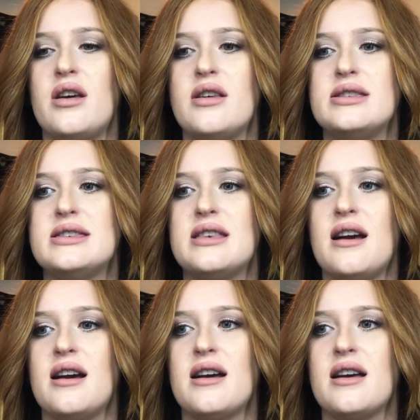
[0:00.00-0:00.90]

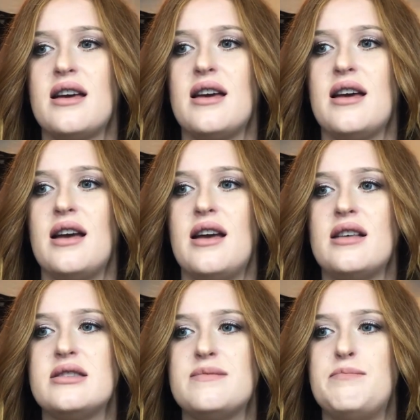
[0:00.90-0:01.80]

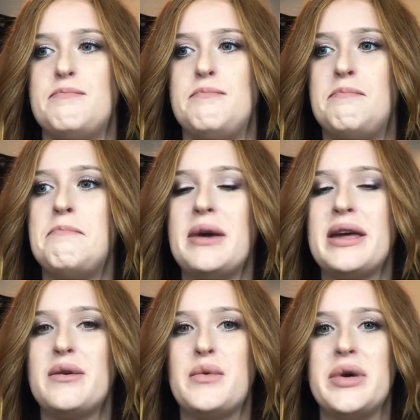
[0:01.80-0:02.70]
It's
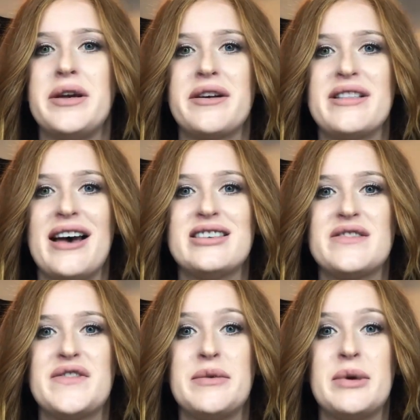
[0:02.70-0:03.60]
been weird
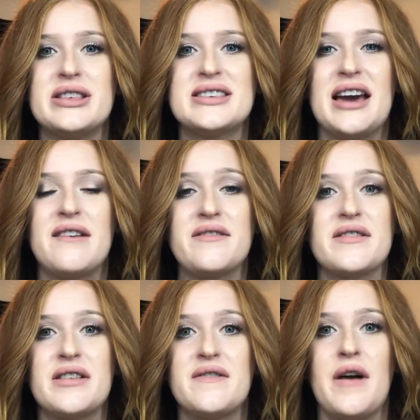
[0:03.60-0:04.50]
last few months. I haven't
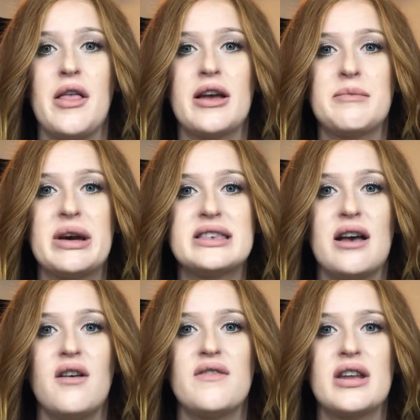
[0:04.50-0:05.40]
really felt like
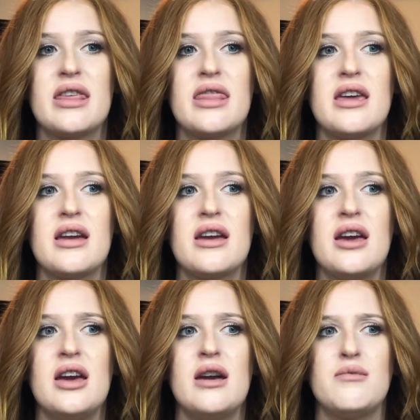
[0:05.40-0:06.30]
myself, and I think
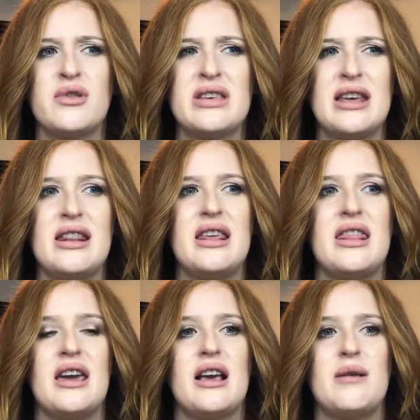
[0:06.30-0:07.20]
more than
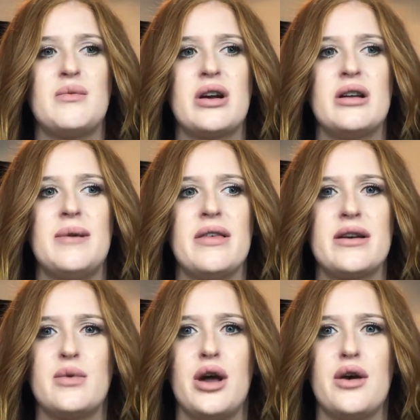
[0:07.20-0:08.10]
anything I'm worried about
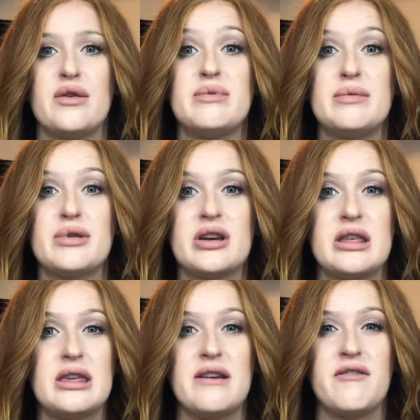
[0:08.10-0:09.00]
like what other people are going
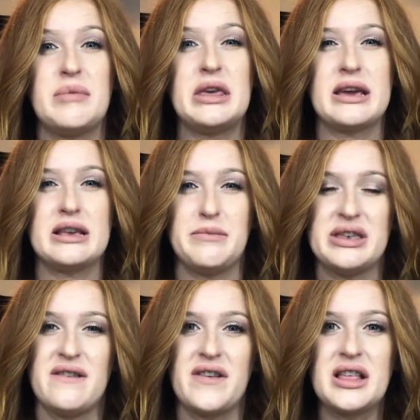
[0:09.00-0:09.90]
to think of me, like
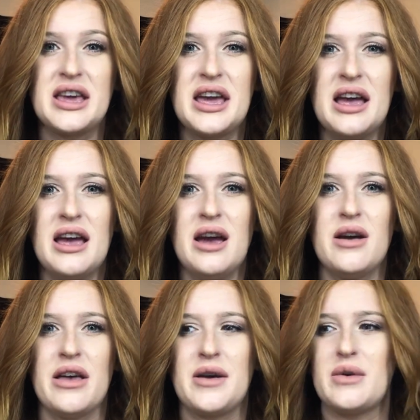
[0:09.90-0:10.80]
specifically
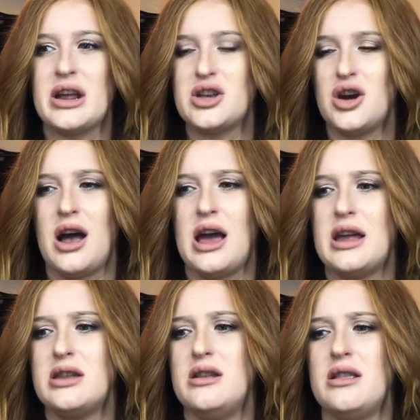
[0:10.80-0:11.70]
like when
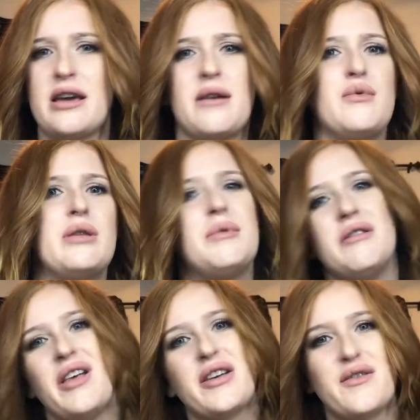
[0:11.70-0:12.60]
I'm in
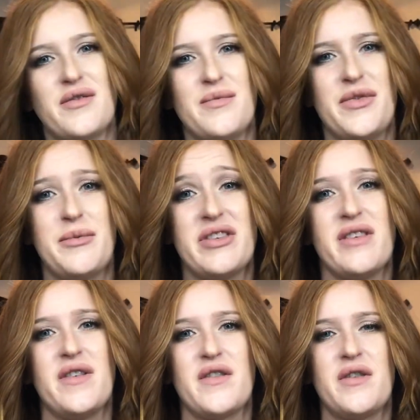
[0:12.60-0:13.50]
a
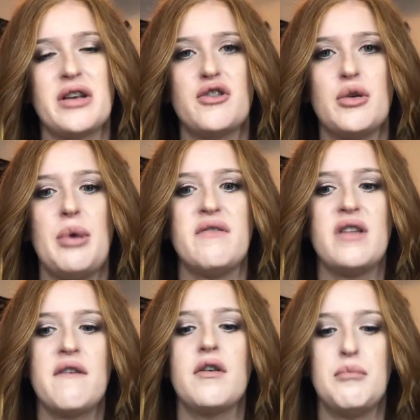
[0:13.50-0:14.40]
specific friend group. I've
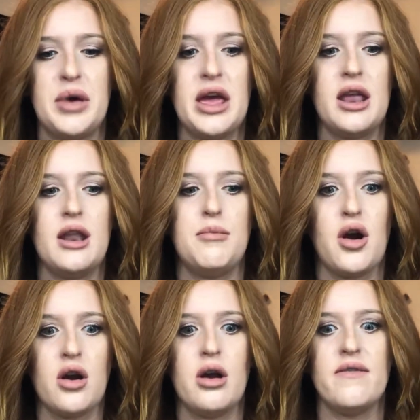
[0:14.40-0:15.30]
never been
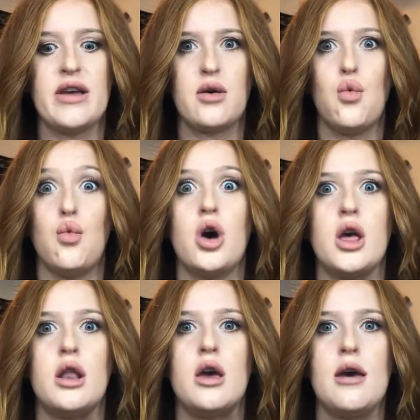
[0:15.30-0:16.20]
part of like
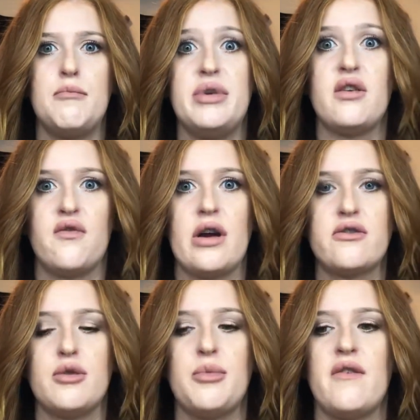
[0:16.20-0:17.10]
one big friend
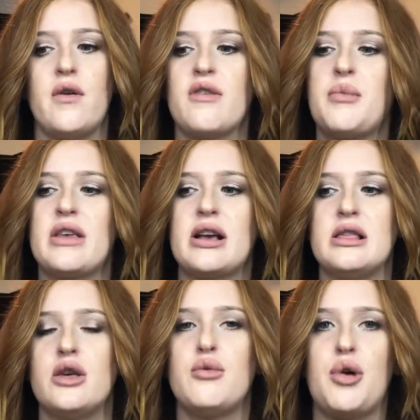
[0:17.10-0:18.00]
group. I've always been like a
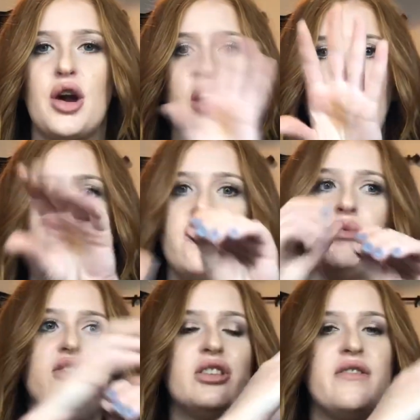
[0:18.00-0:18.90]
little part of a
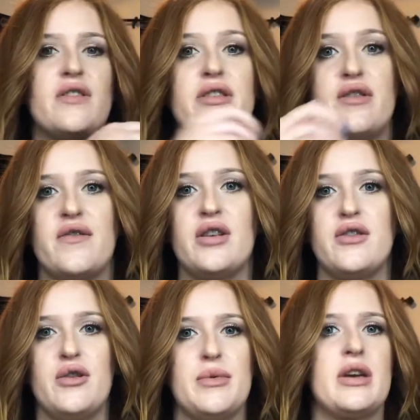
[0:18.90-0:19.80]
bunch of different little friend
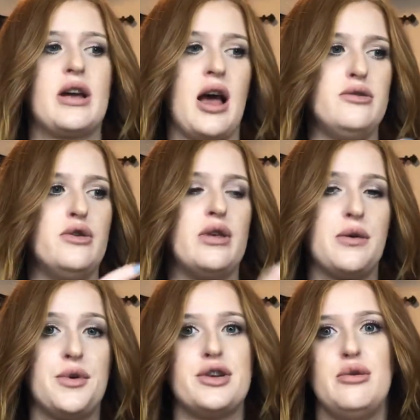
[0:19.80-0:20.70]
groups. Like I'll know
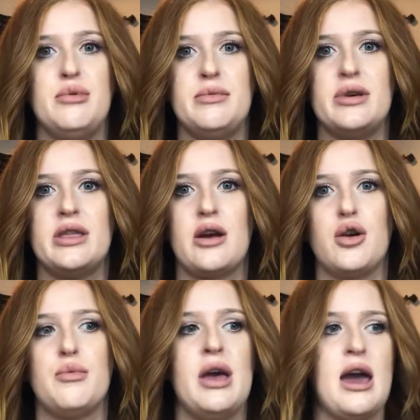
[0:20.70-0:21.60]
like 1 or 2 people in that
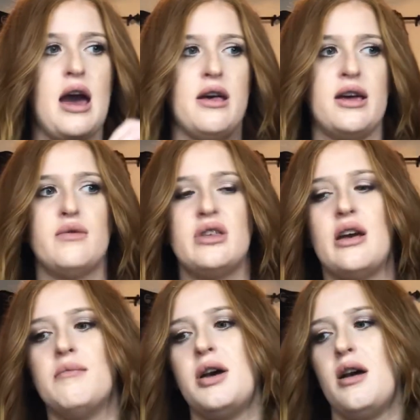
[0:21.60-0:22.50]
group, I'll hang out with
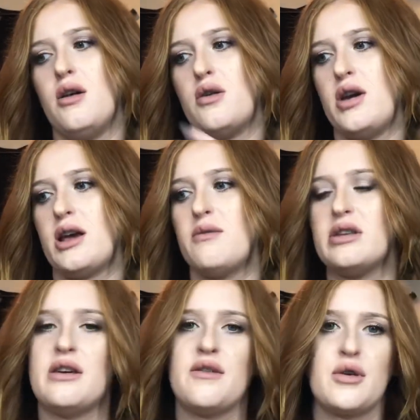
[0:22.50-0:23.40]
them, I'll go hang out with
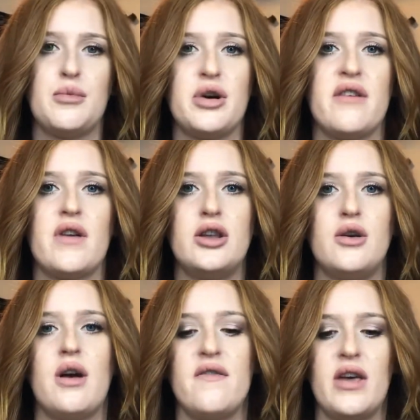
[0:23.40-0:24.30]
another group, whatever. I
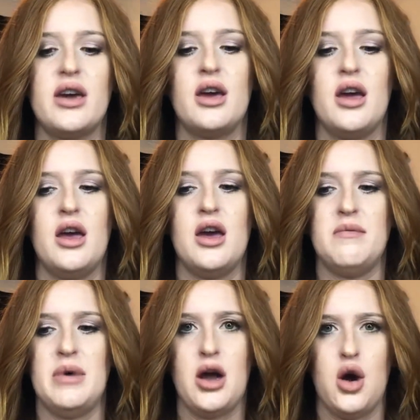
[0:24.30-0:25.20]
don't have like
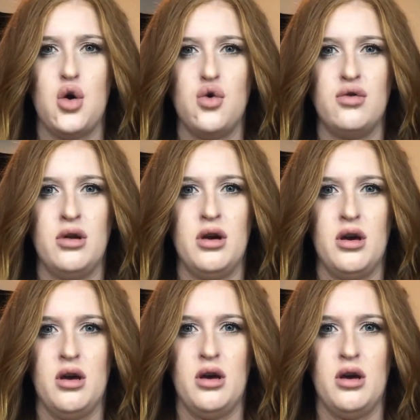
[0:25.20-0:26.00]
my own